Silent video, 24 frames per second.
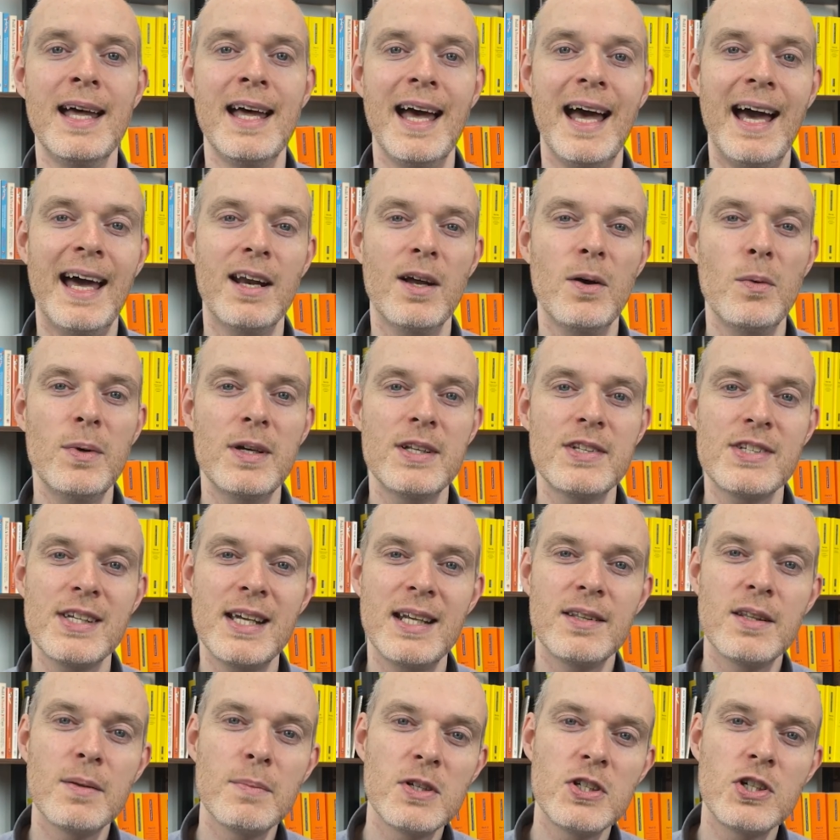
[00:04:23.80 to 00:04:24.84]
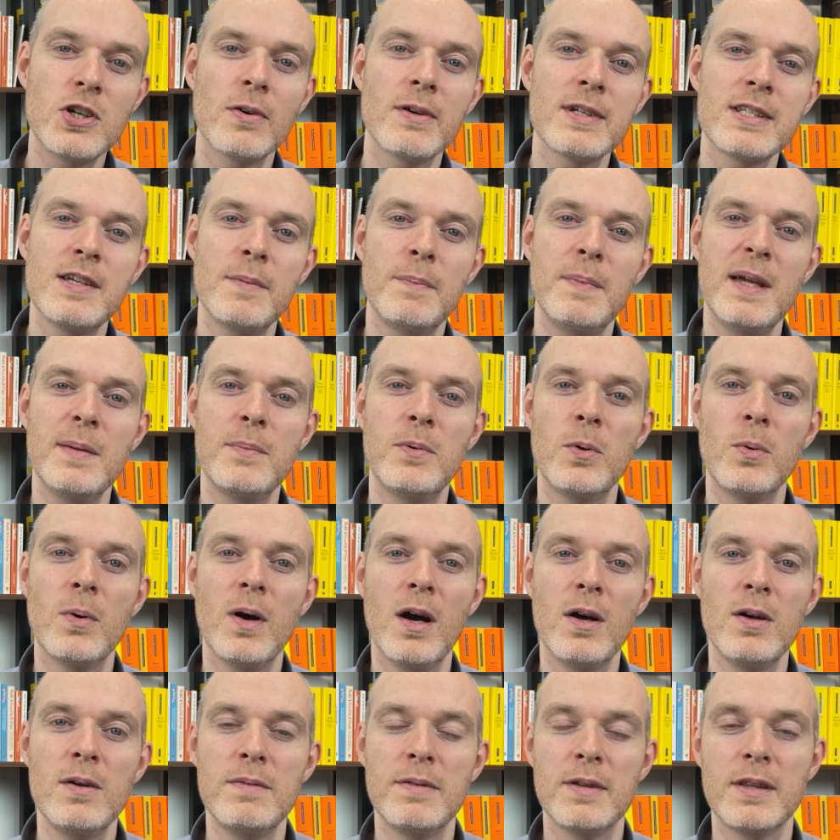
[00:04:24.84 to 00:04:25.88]
And I would have said the majority of people
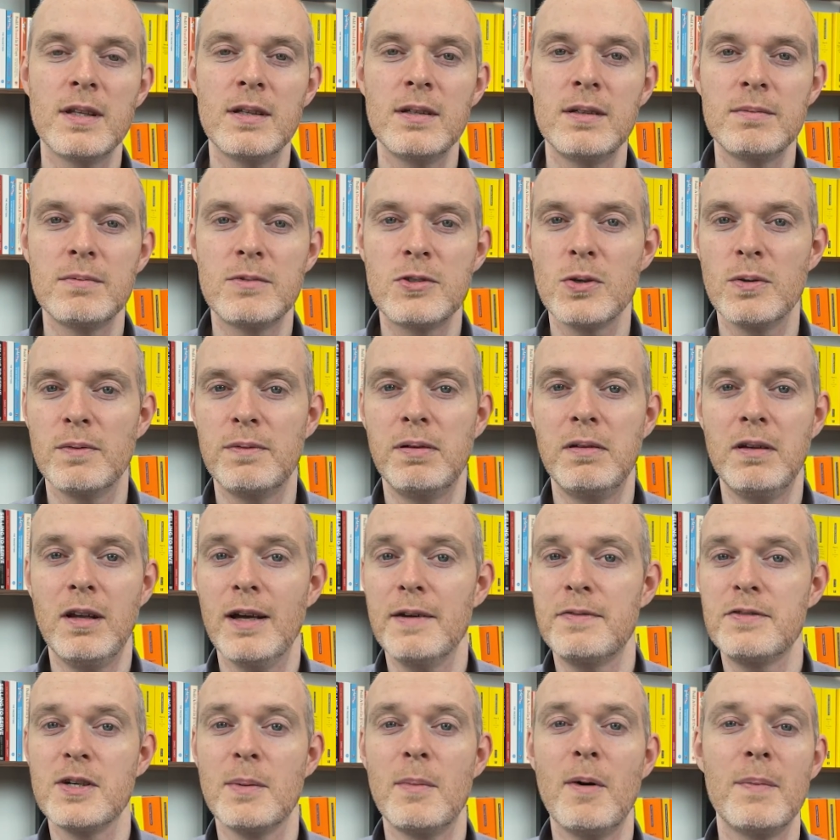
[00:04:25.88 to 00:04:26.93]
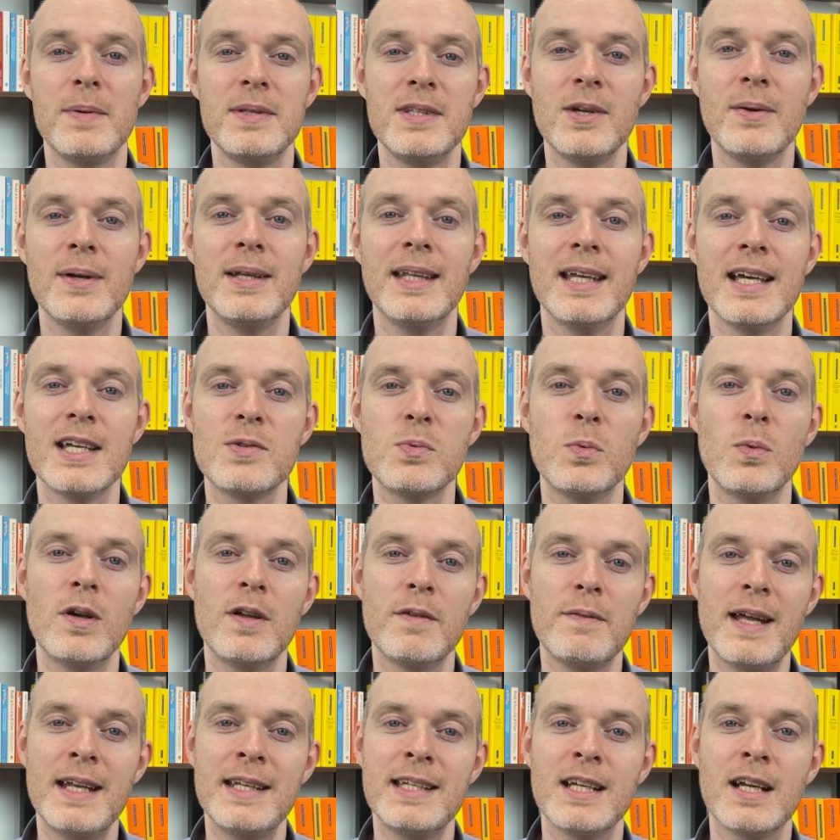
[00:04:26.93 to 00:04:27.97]
over the sort of lifetime I've been doing this would have
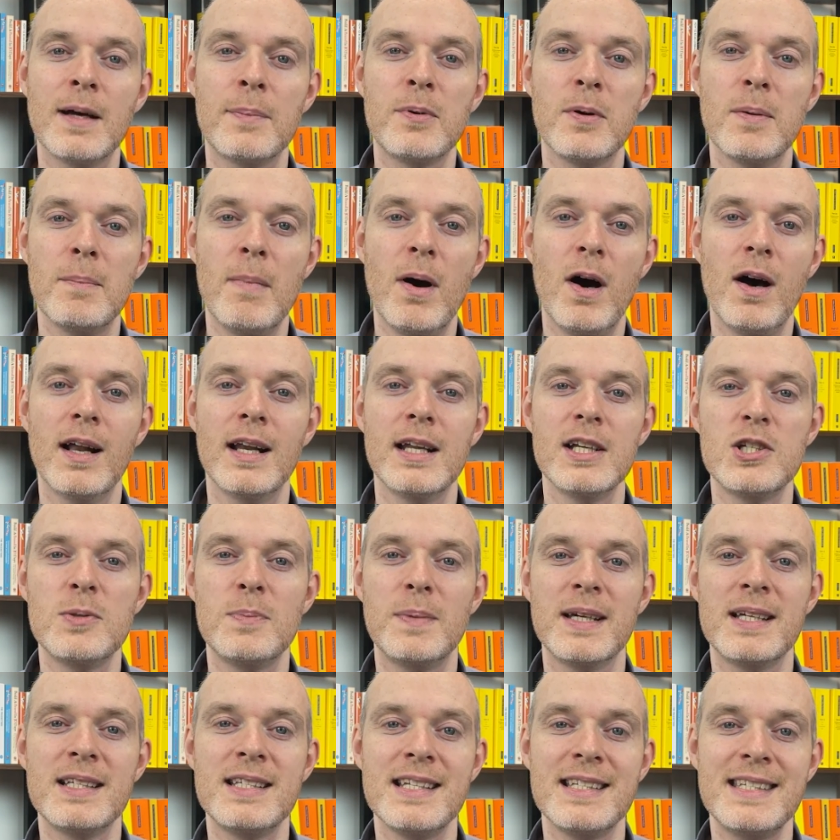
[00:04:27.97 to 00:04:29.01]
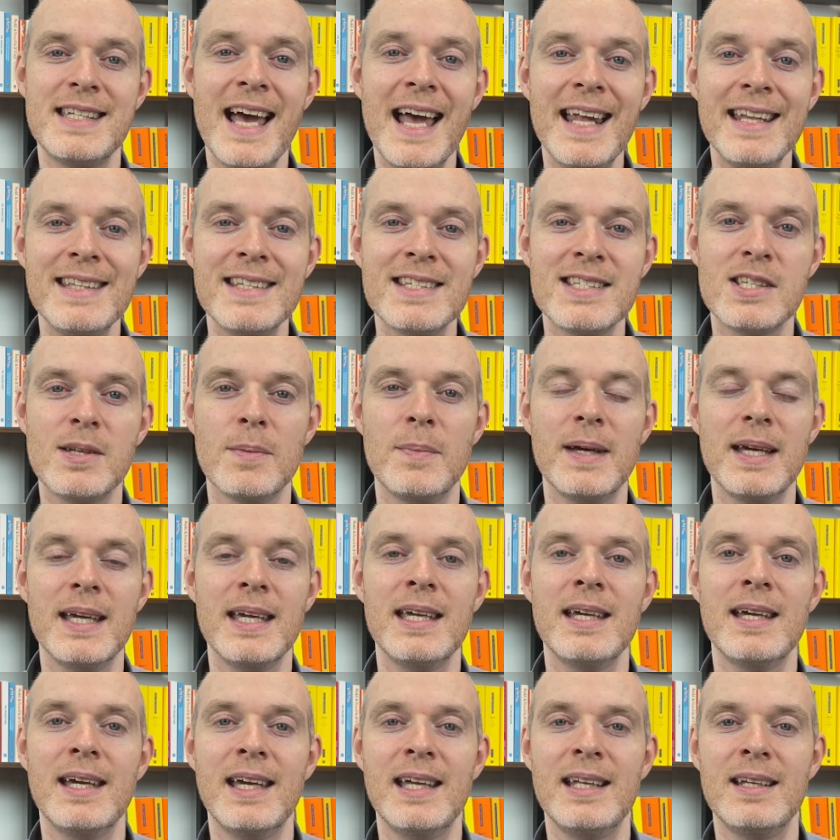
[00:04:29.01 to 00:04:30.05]
ended up at mileage, because it tends to
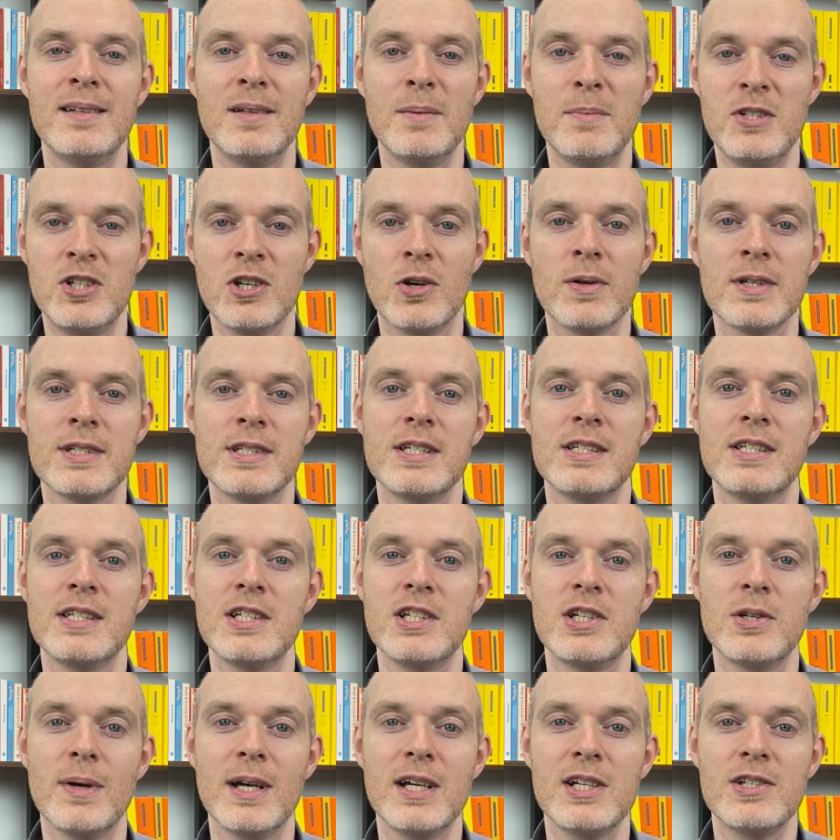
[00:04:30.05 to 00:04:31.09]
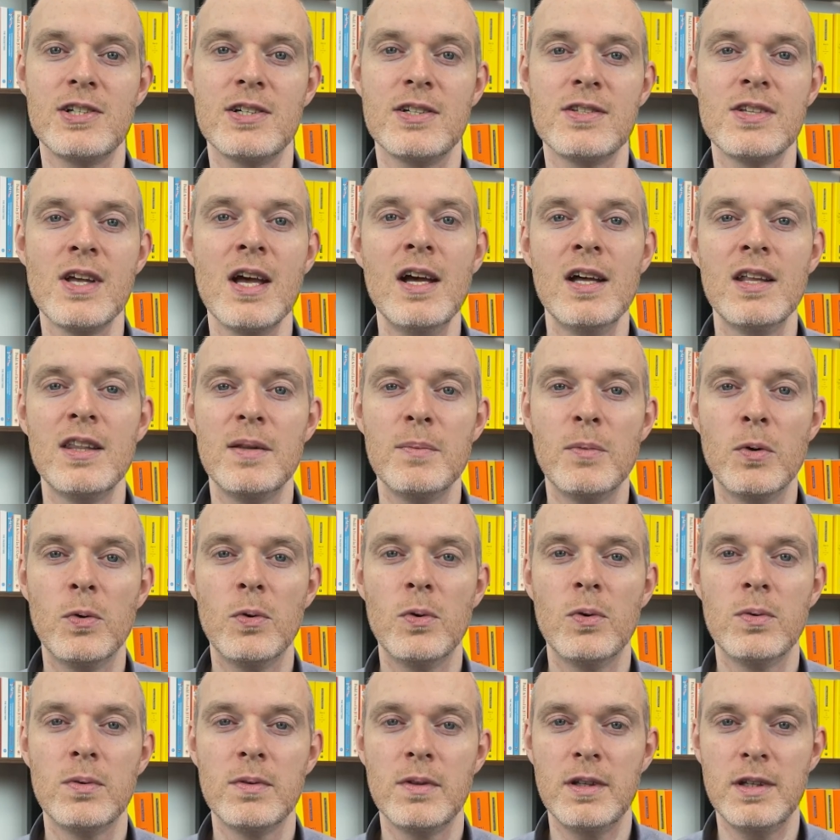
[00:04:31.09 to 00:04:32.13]
be, in the majority of situations, the
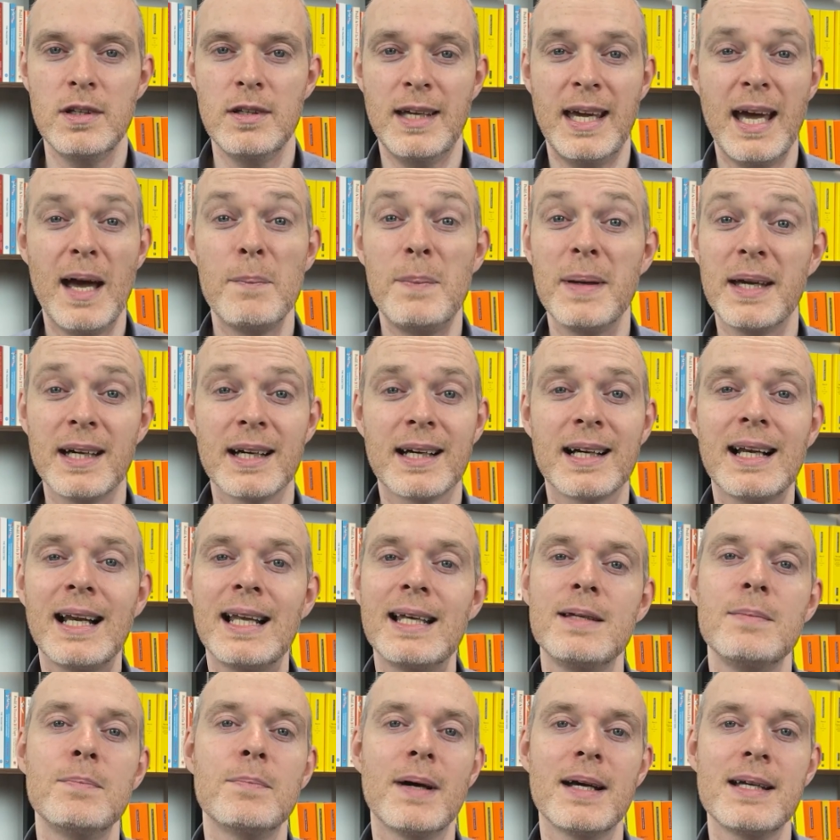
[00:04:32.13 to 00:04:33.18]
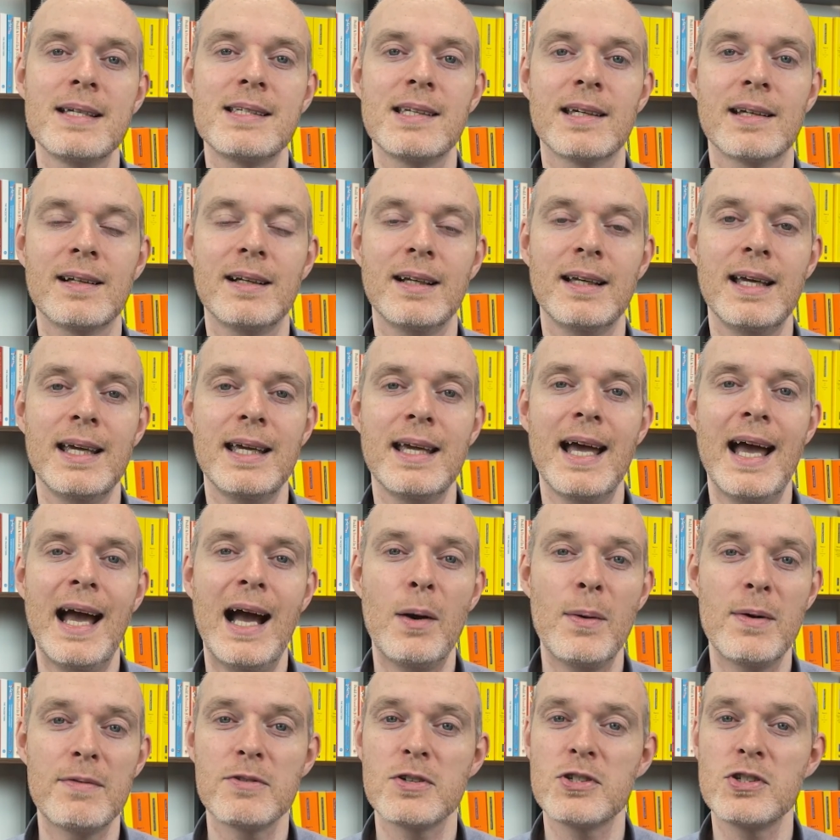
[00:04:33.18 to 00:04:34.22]
more that you get a bigger claim basically.
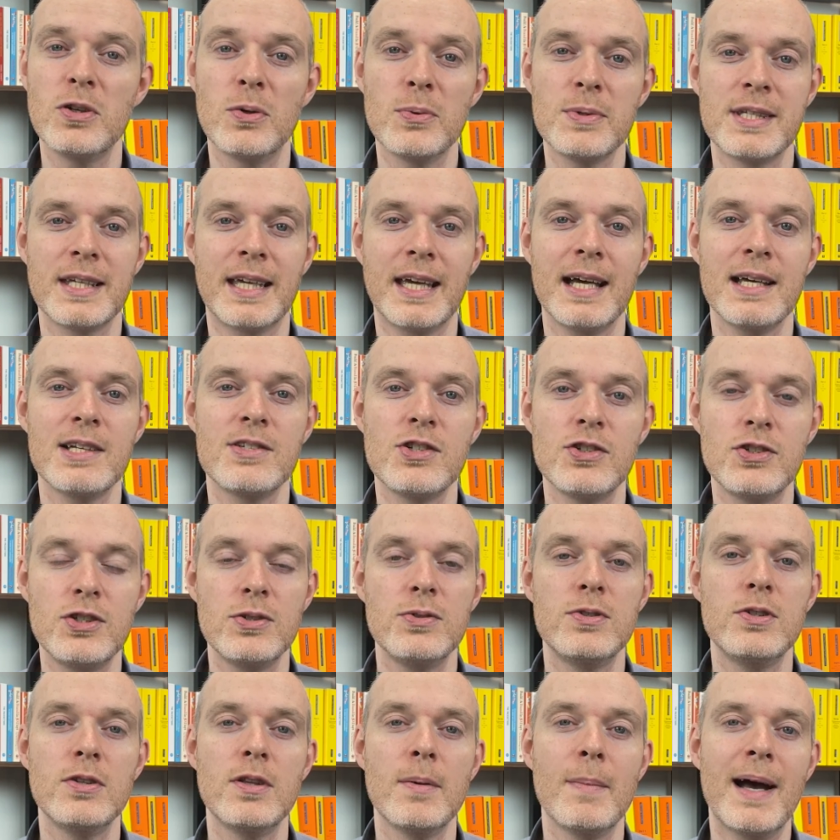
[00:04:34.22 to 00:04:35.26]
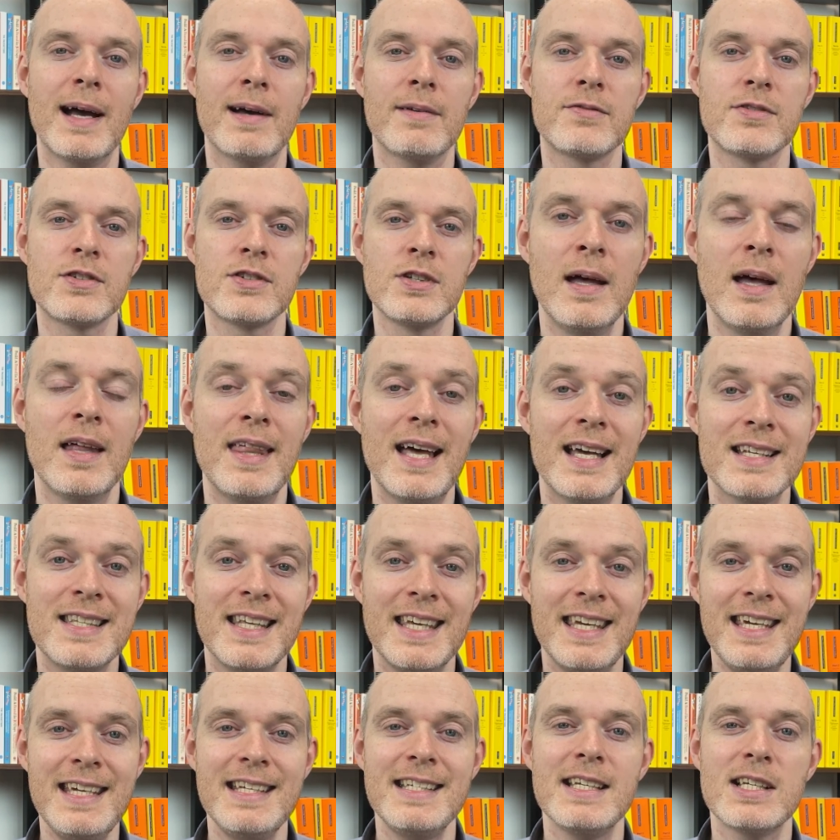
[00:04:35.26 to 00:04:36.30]
However, it's not always the case, so do the maths. That's the
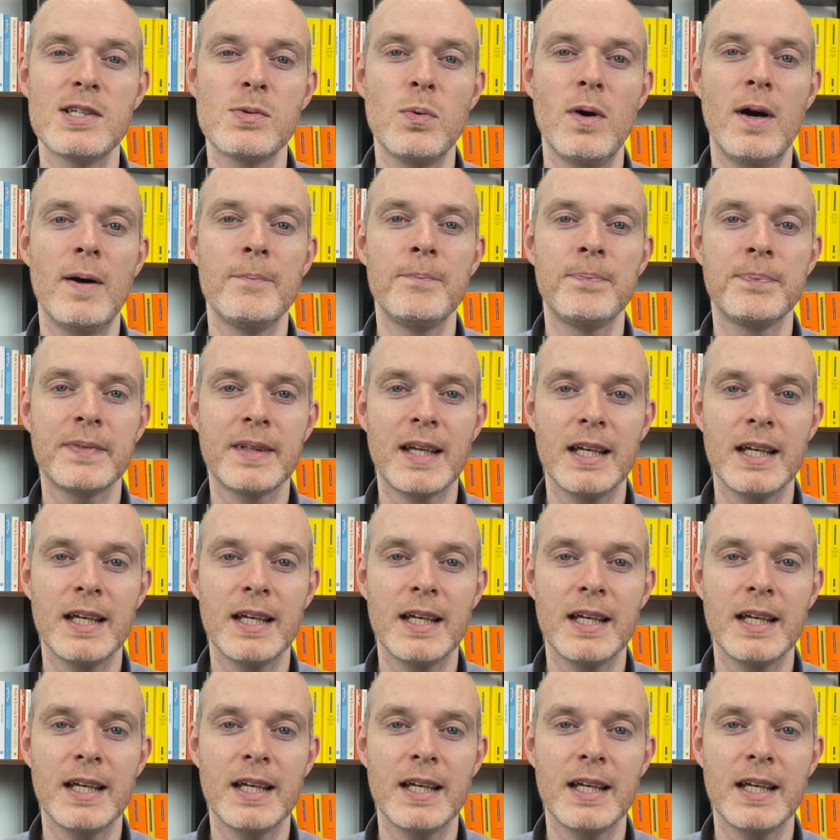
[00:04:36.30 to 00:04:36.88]
easiest one.